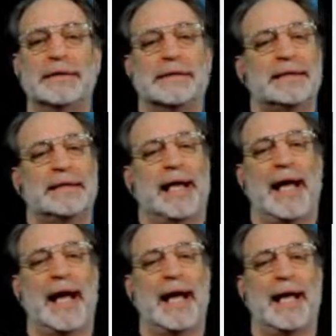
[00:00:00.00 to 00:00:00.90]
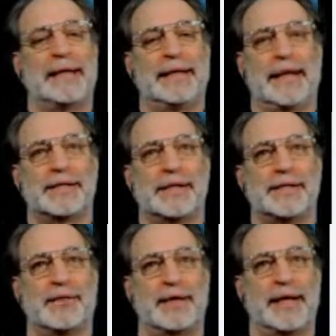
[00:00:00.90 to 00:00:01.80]
I think it's going to
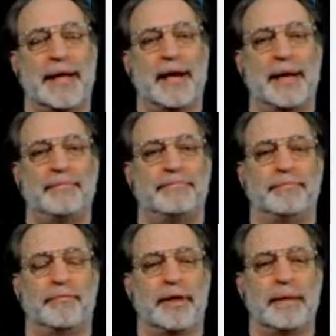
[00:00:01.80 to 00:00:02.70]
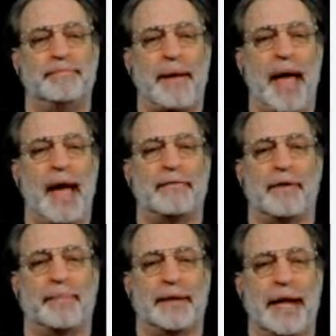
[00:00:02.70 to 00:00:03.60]
start to get a really bad
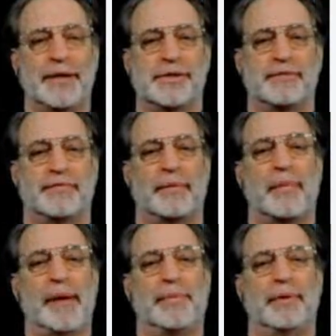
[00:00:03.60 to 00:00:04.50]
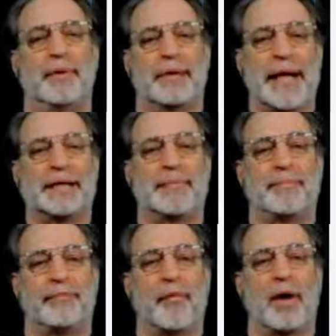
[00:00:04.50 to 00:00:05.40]
reputation from the people who liked it
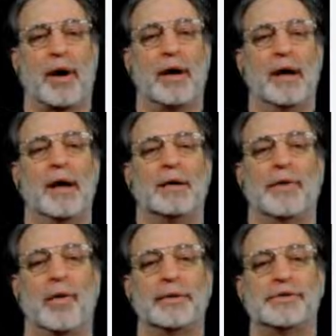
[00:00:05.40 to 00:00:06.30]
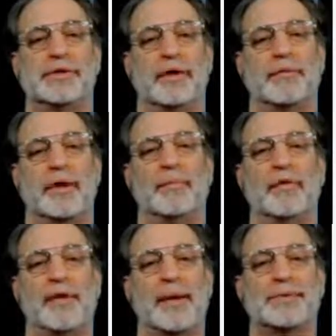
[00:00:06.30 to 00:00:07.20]
before. Gold and silver are
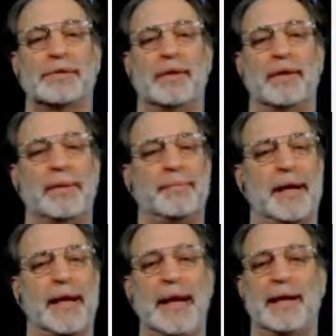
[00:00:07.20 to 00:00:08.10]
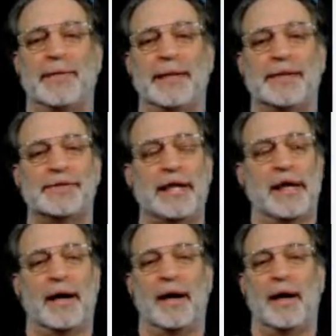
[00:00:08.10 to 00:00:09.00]
moving up slowly, but again, nothing to see
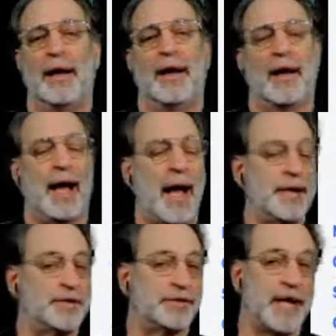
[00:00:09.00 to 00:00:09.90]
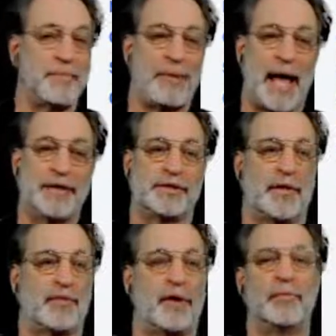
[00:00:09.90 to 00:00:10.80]
here. I just keep buying
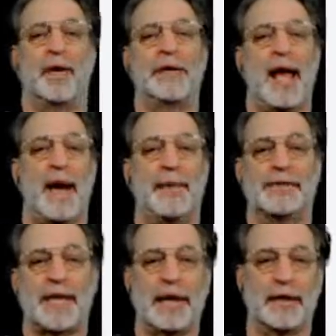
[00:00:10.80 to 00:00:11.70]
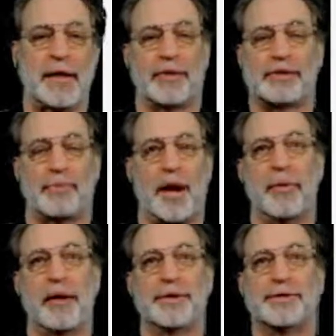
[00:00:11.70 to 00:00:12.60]
silver, and one day I'm going to say, look how smart I
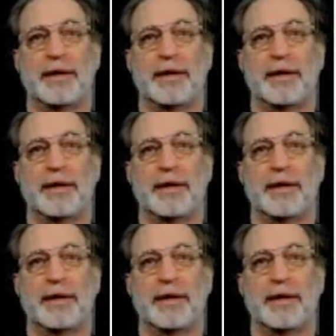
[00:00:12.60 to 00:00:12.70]
was.